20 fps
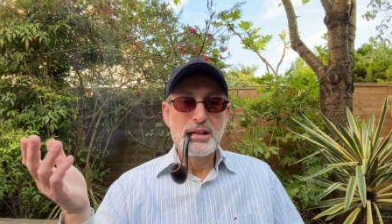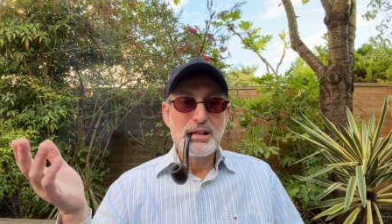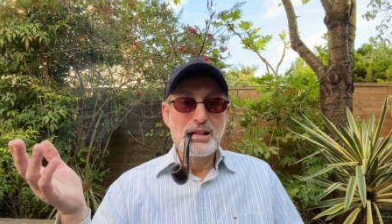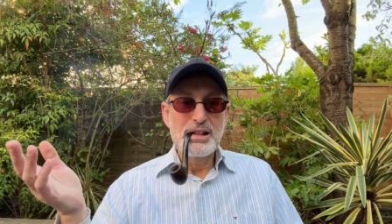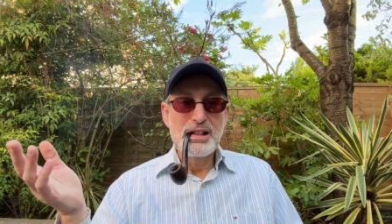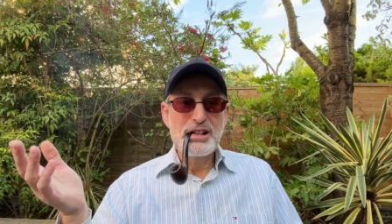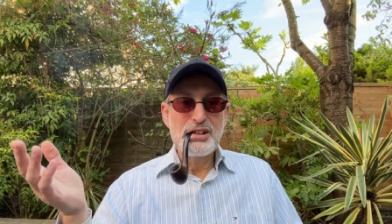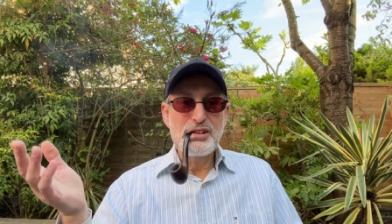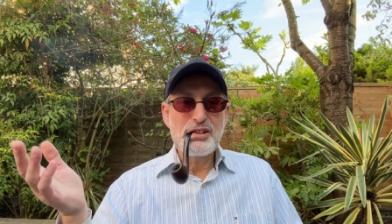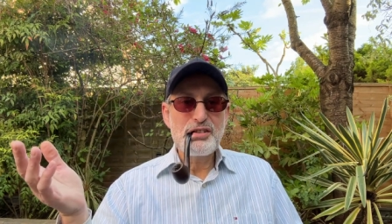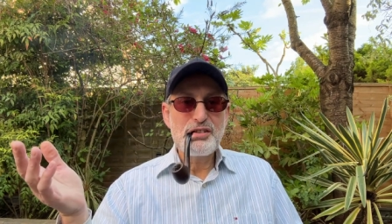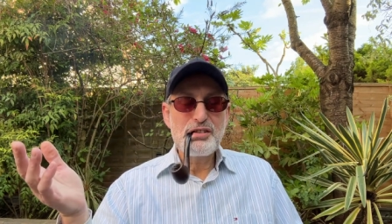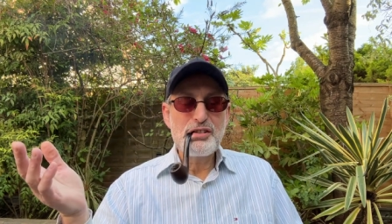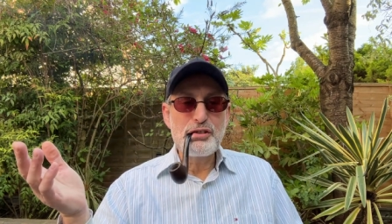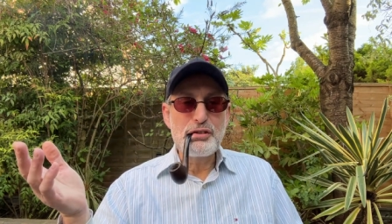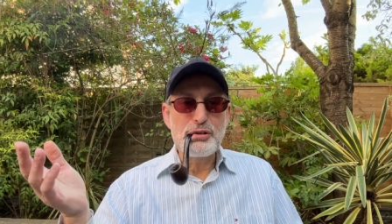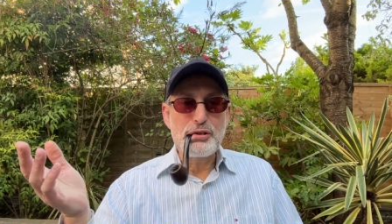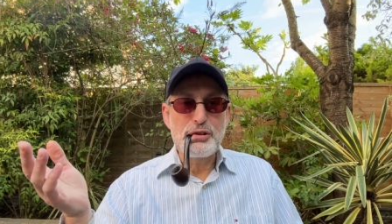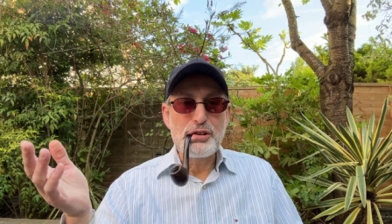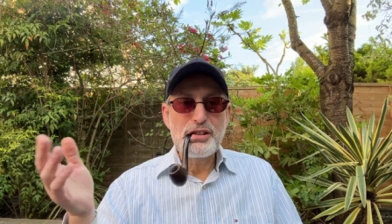And just
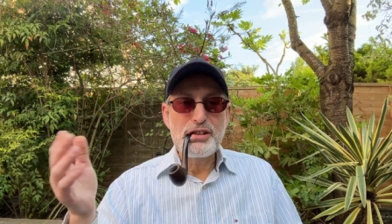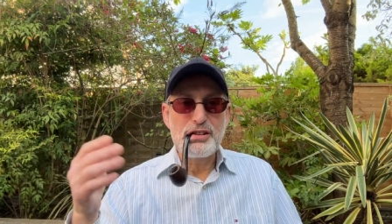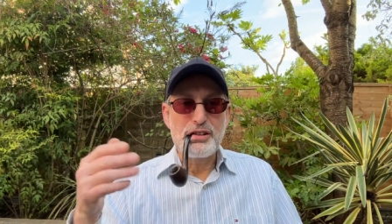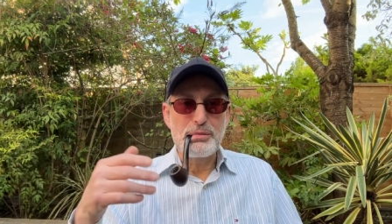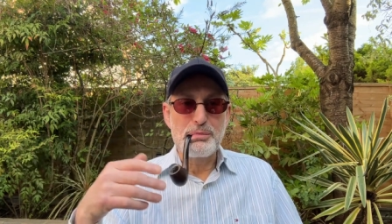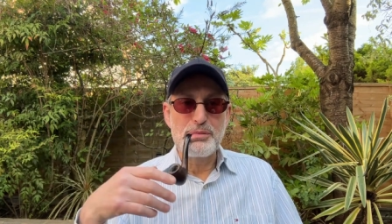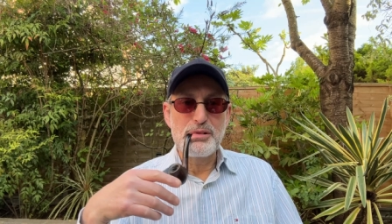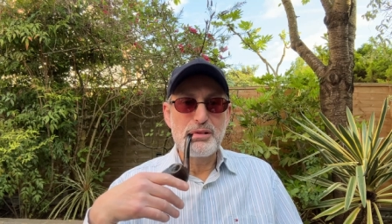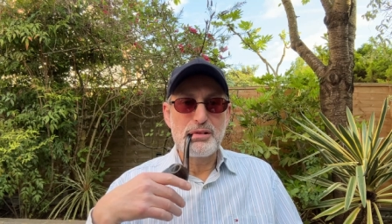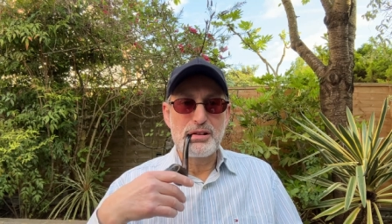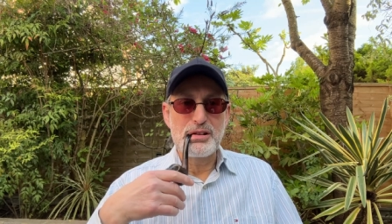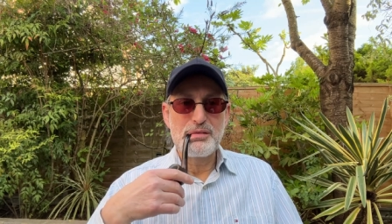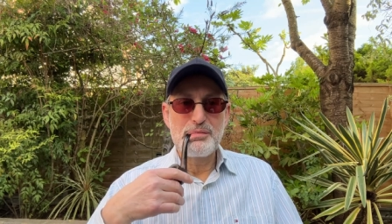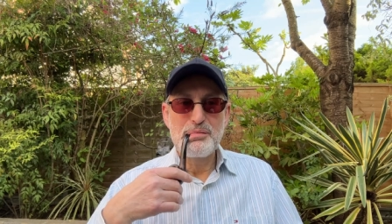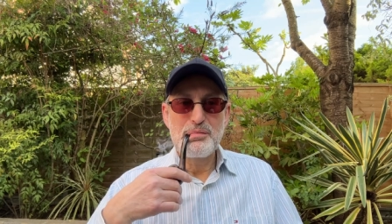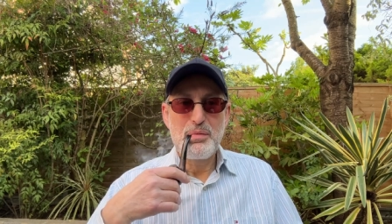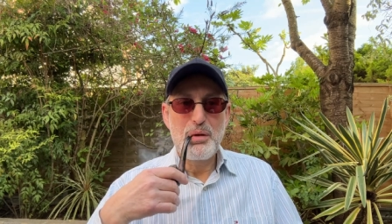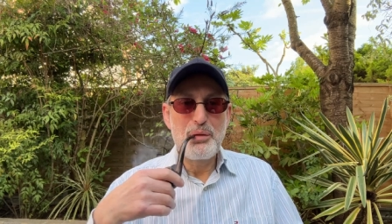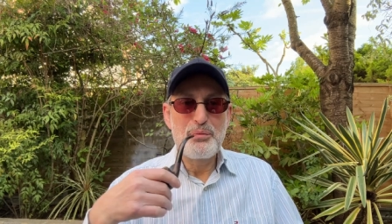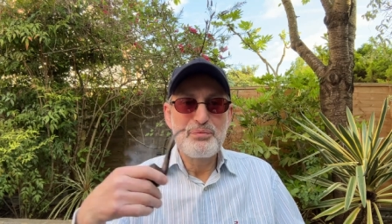enjoy the smoke.
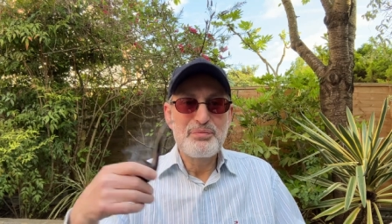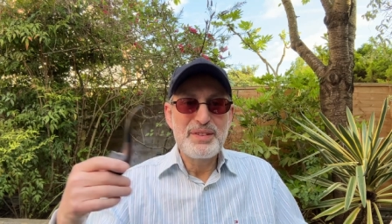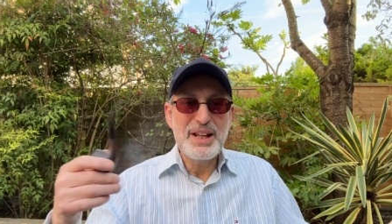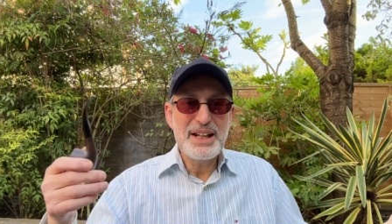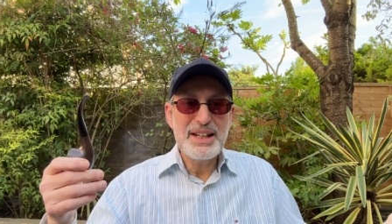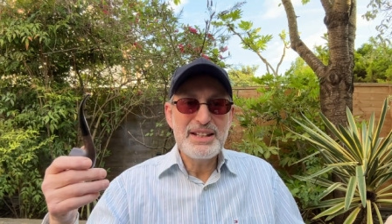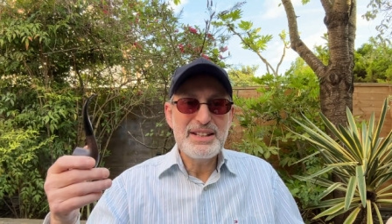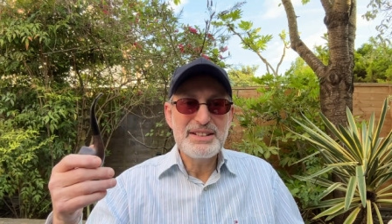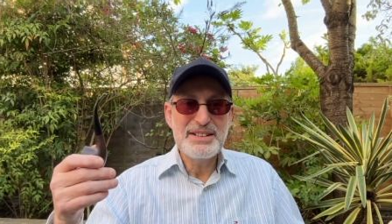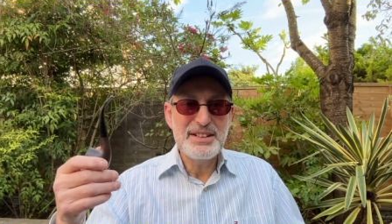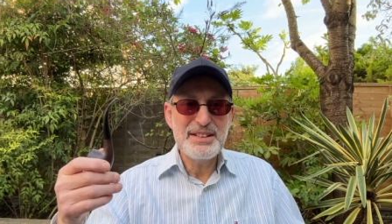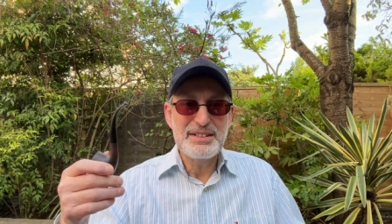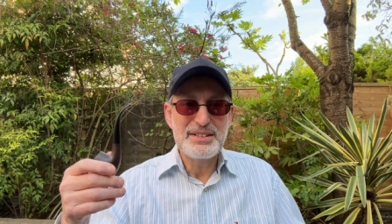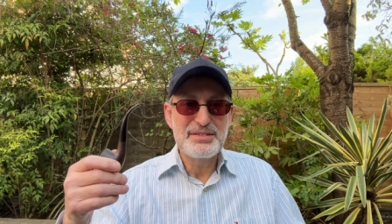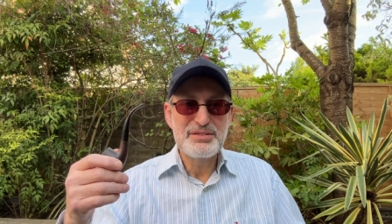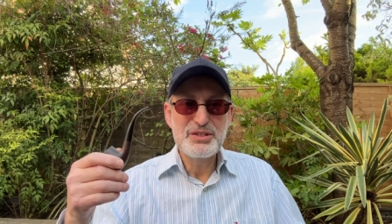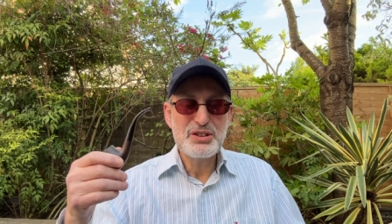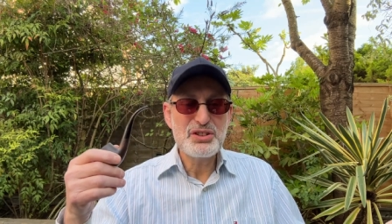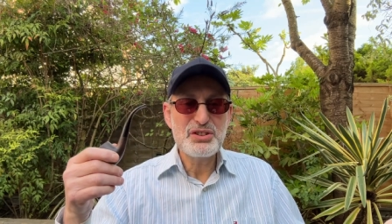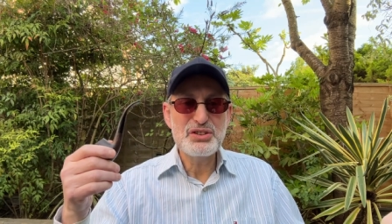That is it.
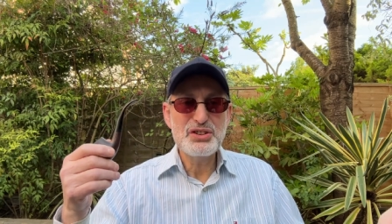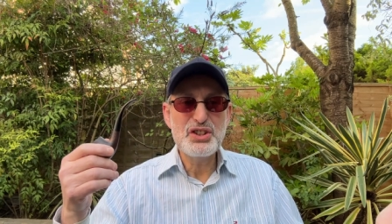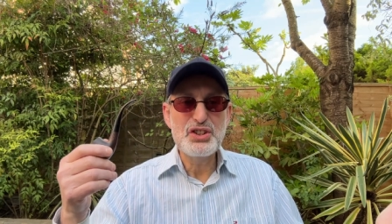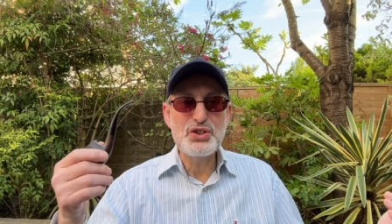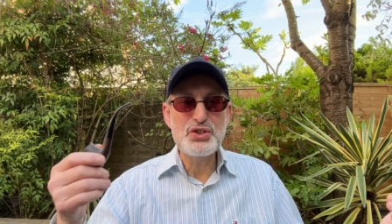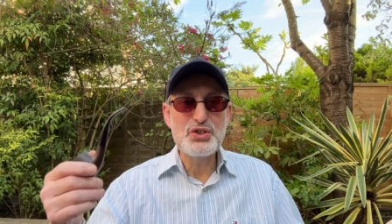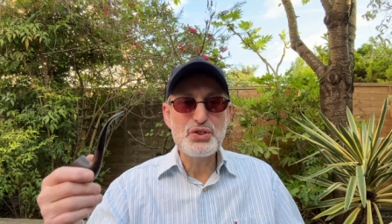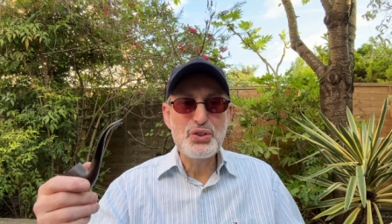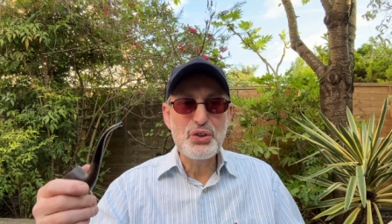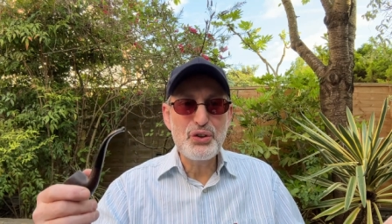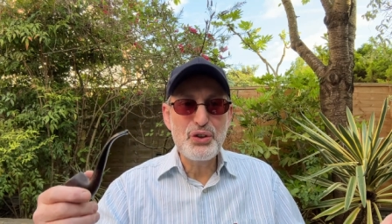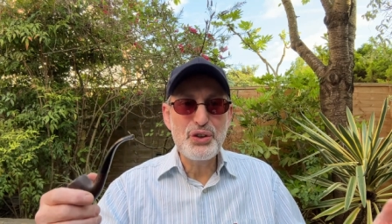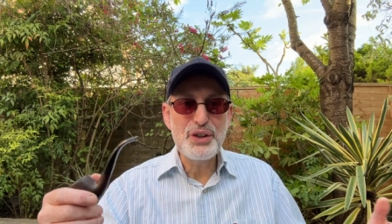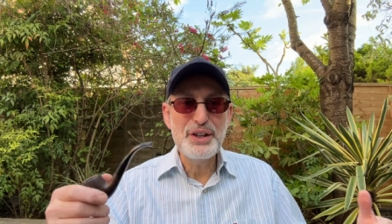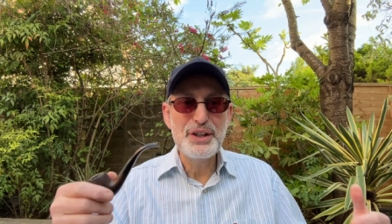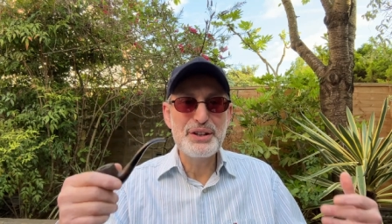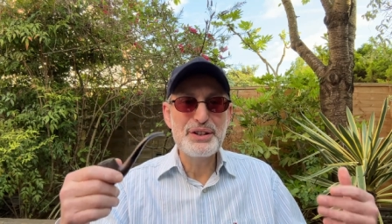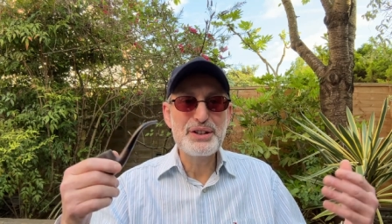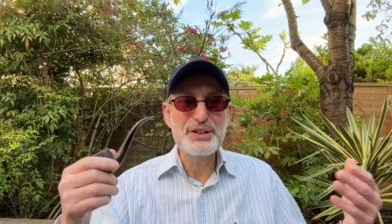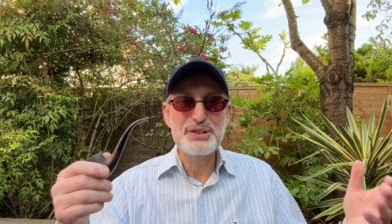Just enjoy
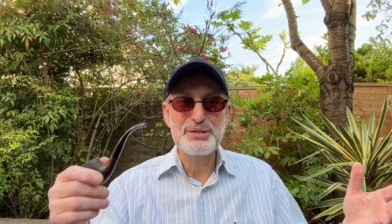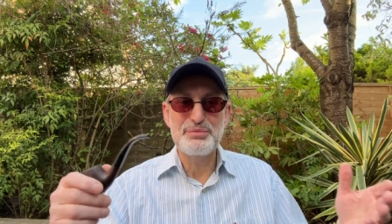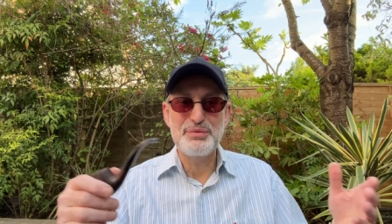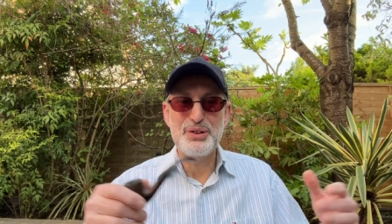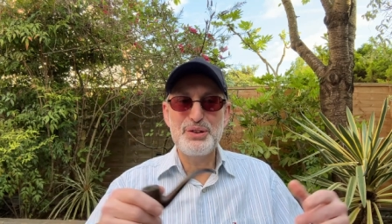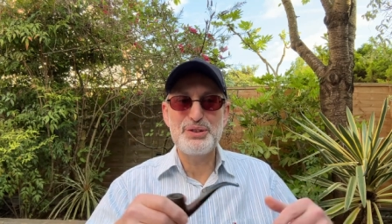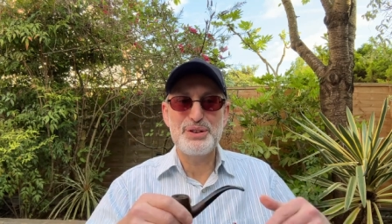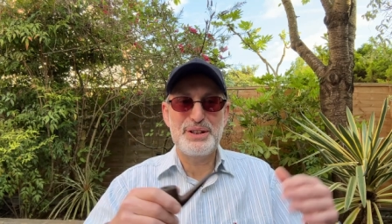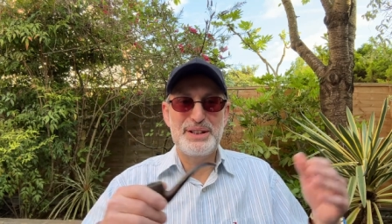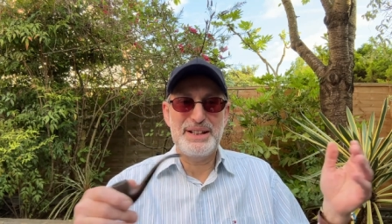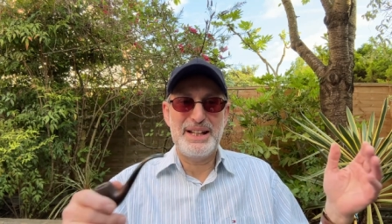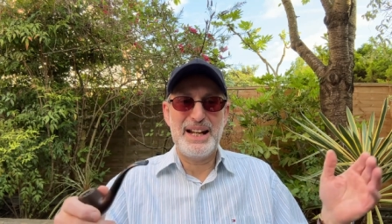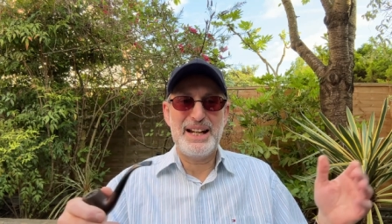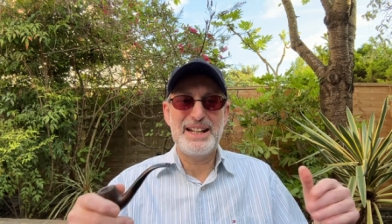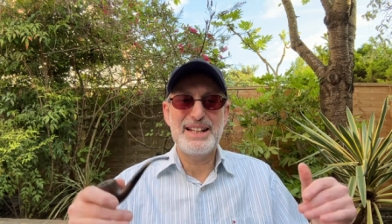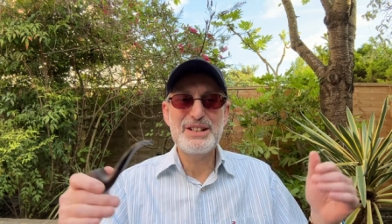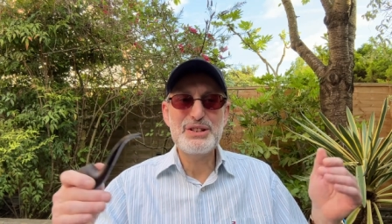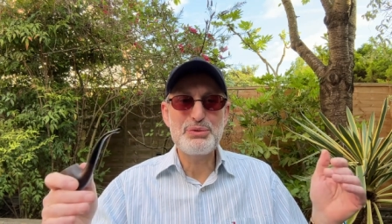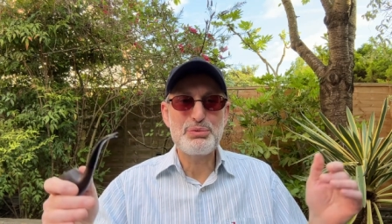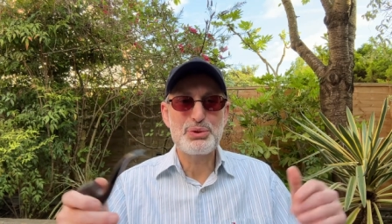the smoke. That
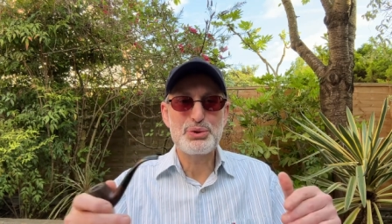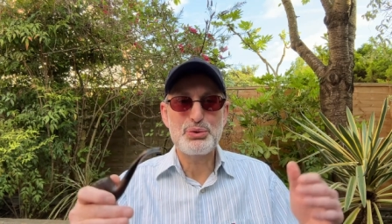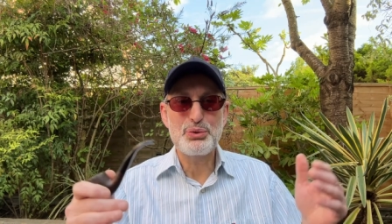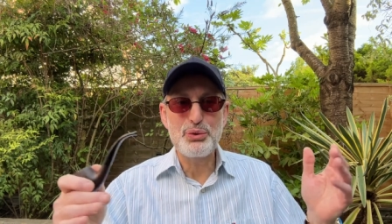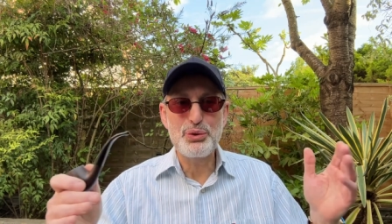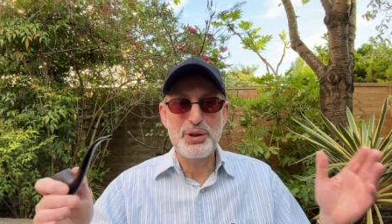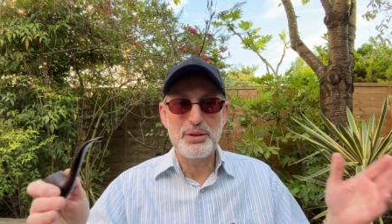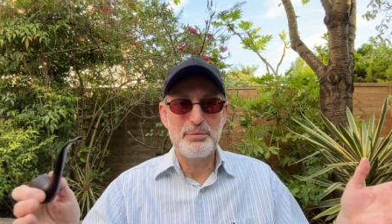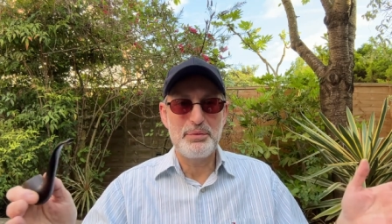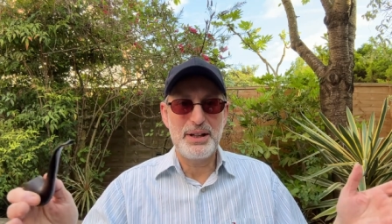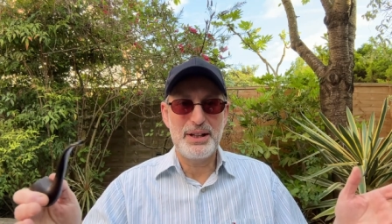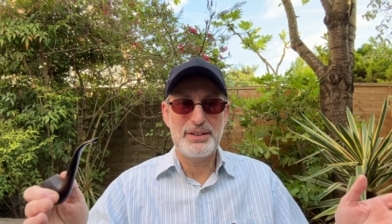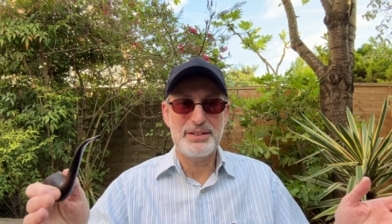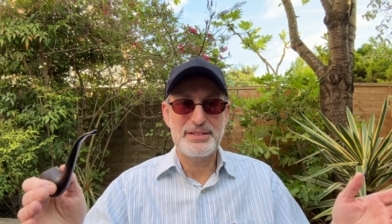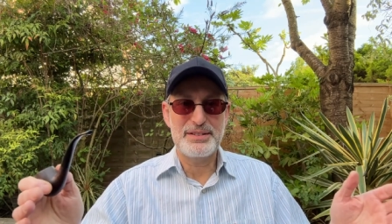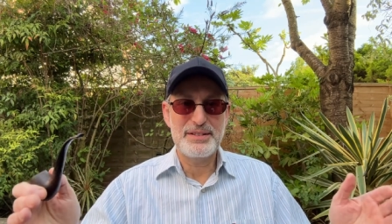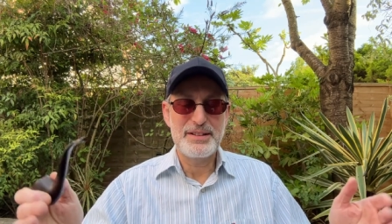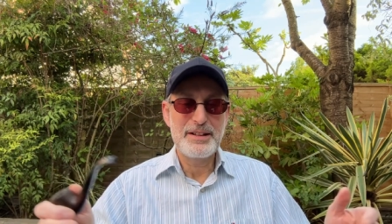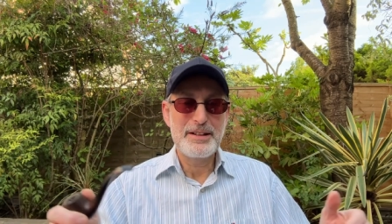is what it's all about.